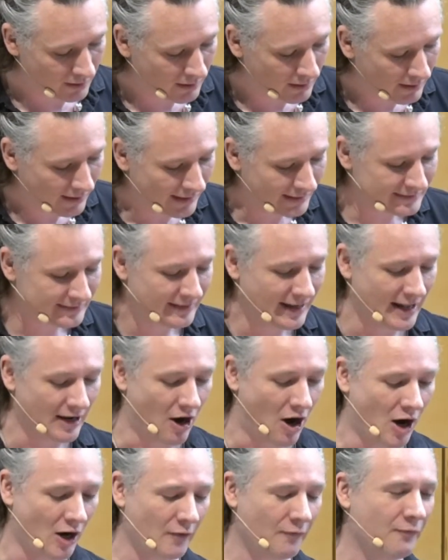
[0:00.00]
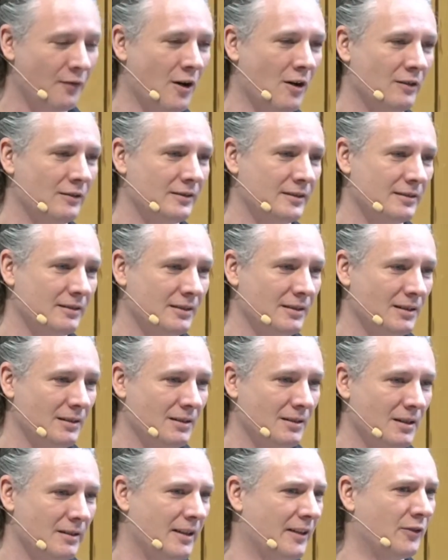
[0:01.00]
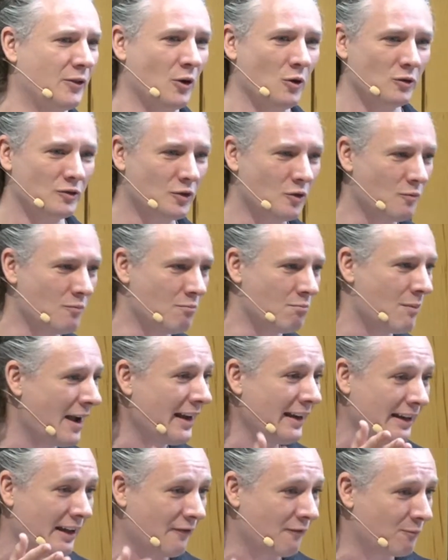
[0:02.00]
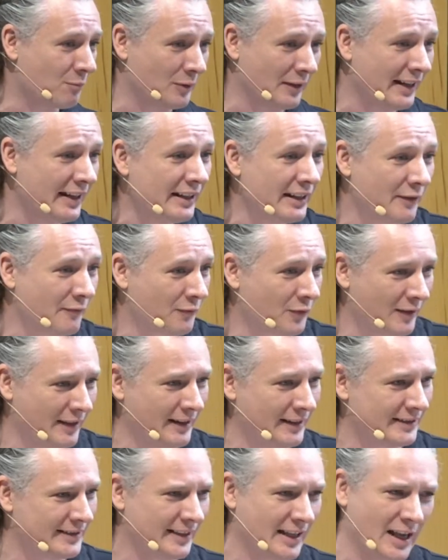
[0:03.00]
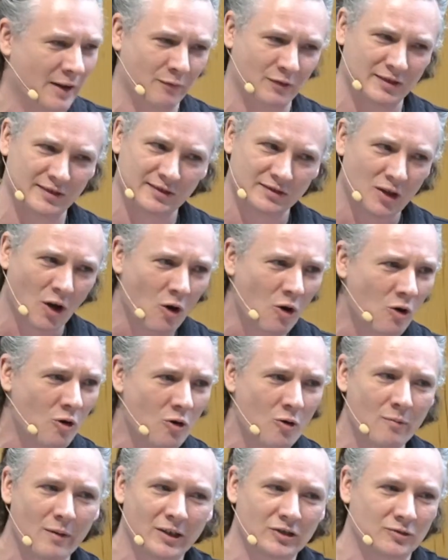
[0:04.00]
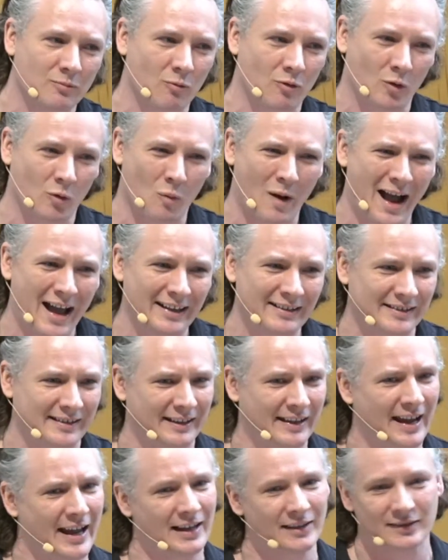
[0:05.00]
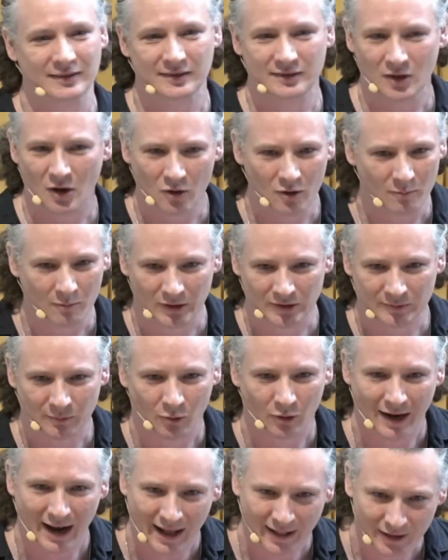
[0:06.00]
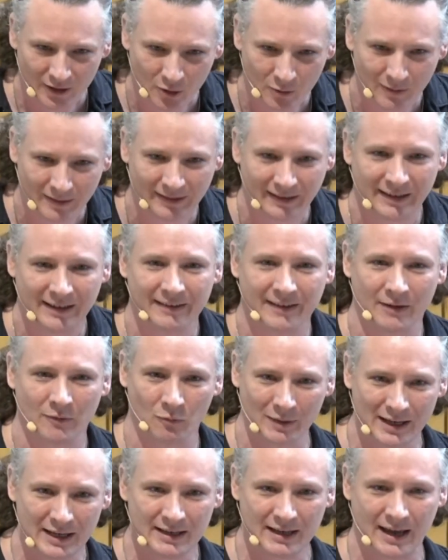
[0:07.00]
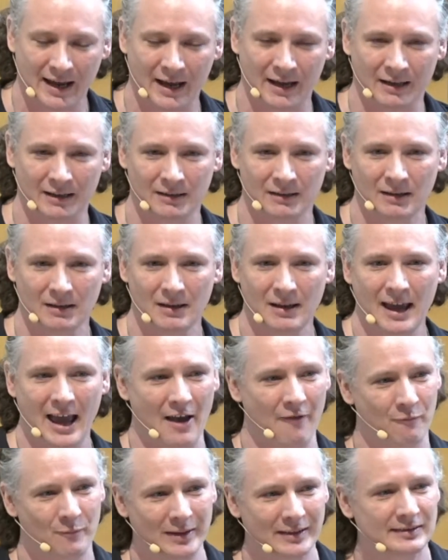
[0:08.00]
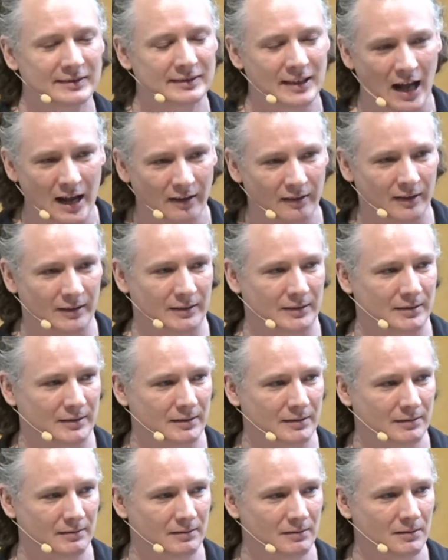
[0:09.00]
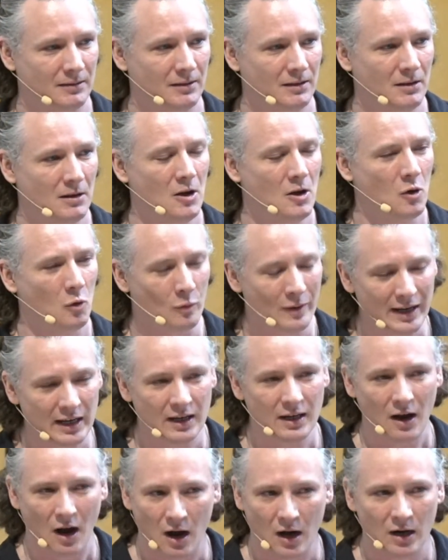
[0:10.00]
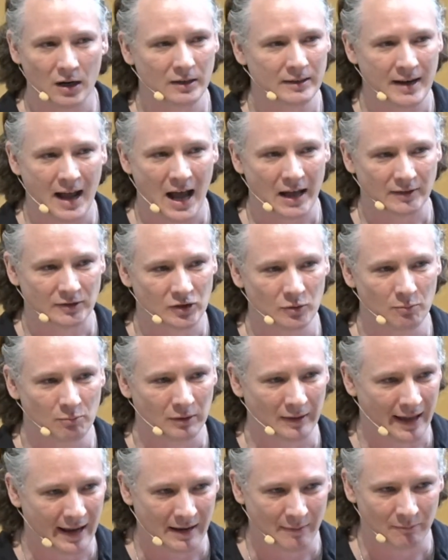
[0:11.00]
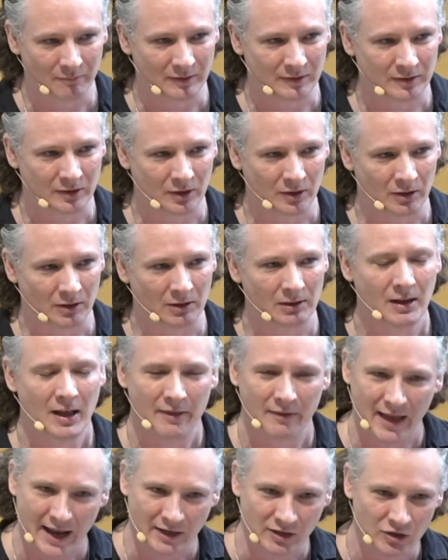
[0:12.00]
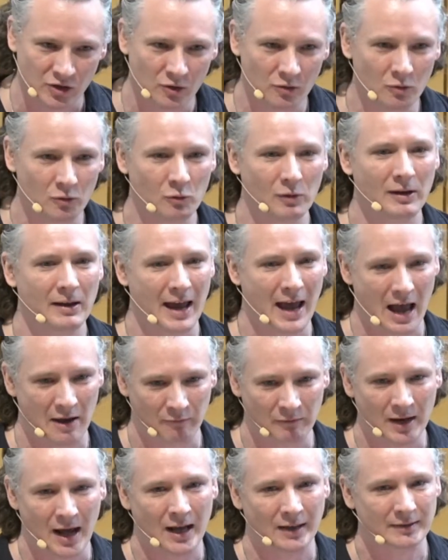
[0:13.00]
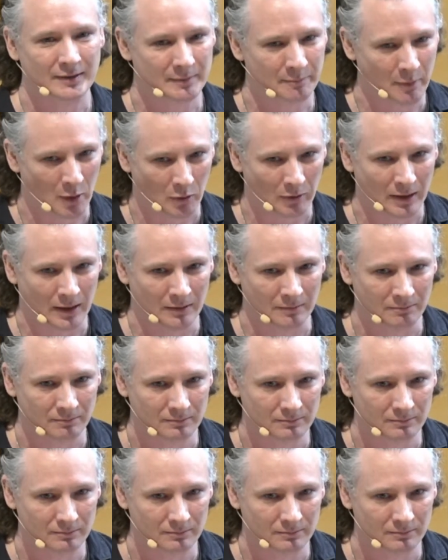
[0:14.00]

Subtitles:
It's not our fault that those who might have pleaded for the enslaved so much more wisely and so much more eloquently than we can have been silent. We are not to blame, sir, that you have not spoken.